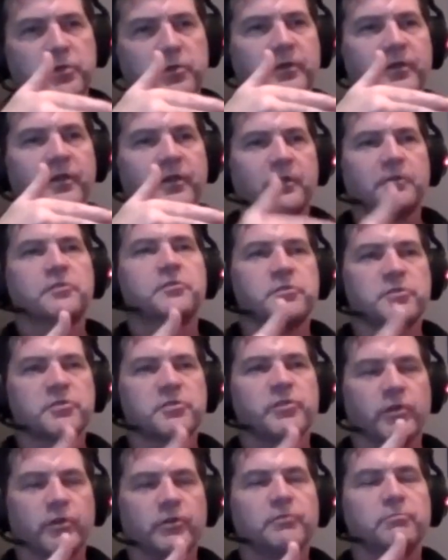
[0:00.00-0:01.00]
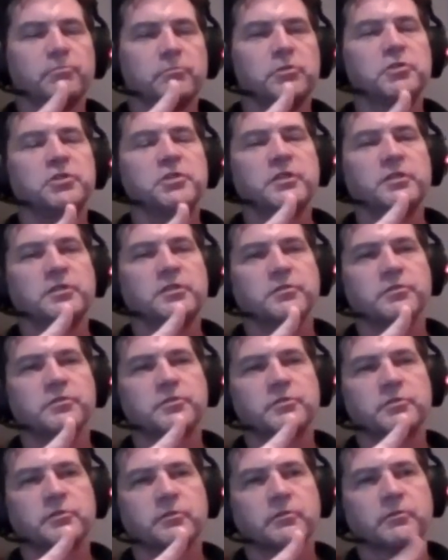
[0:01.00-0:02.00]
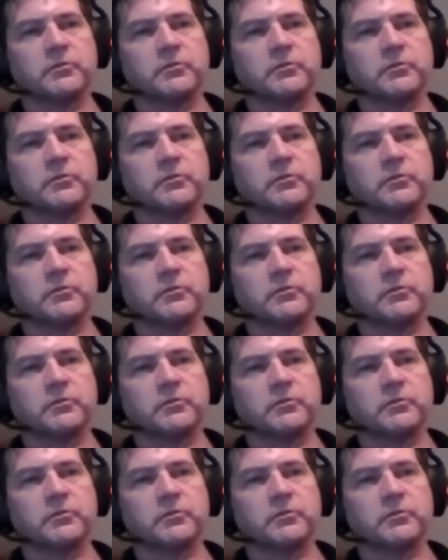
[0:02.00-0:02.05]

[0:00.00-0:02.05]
connect to certain machines